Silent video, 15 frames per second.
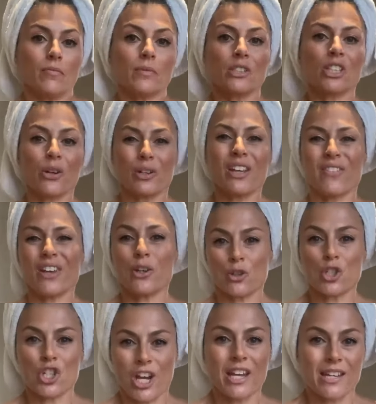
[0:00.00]
so give it a good
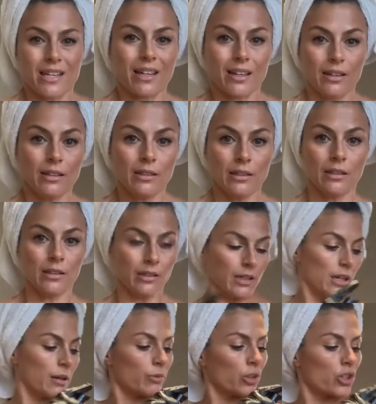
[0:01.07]
shake.
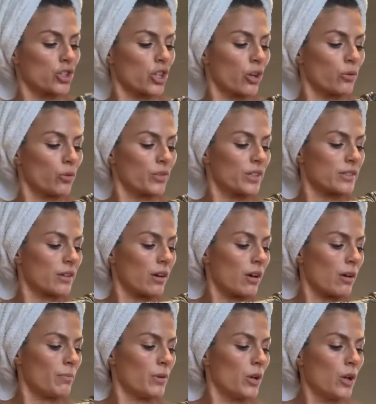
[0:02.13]
I'm going to show you on this
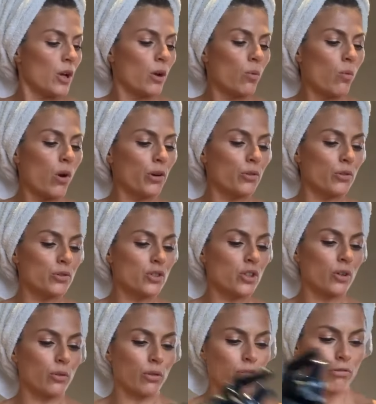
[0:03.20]
arm. One or
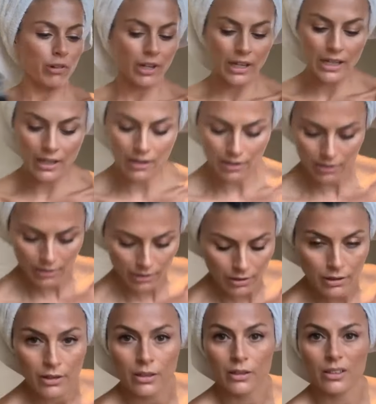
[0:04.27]
two or three.
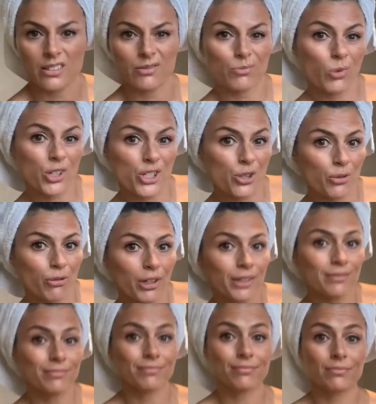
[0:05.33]
One, two, three.
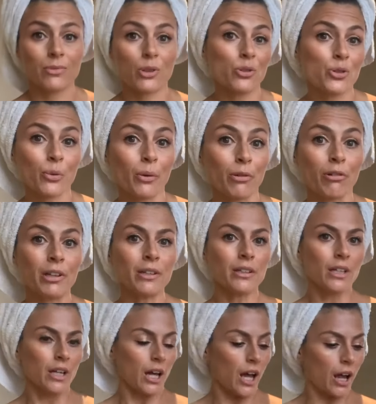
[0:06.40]
One or two or three.
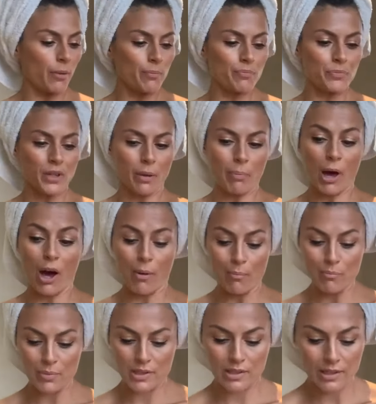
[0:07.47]

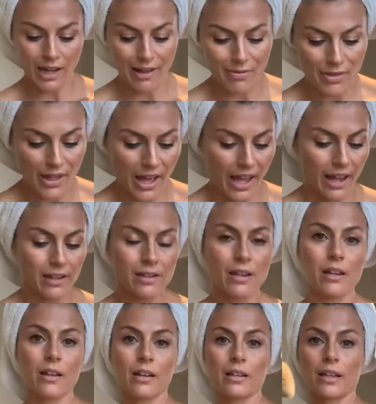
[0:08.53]
Pumps, and
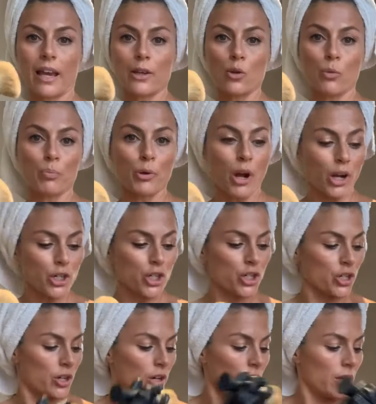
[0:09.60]
then get your
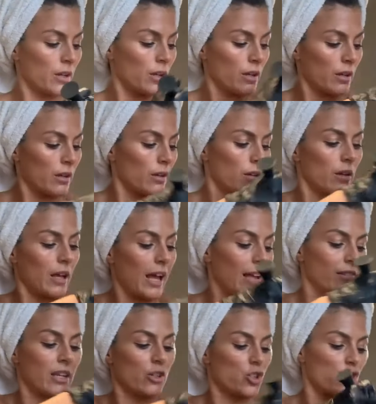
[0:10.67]
brush
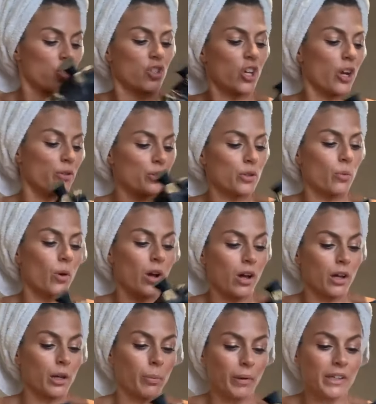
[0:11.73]
and then just go to
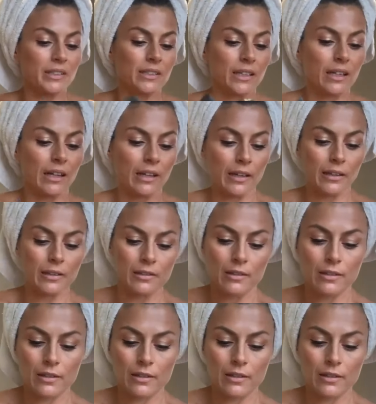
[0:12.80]
work, basically.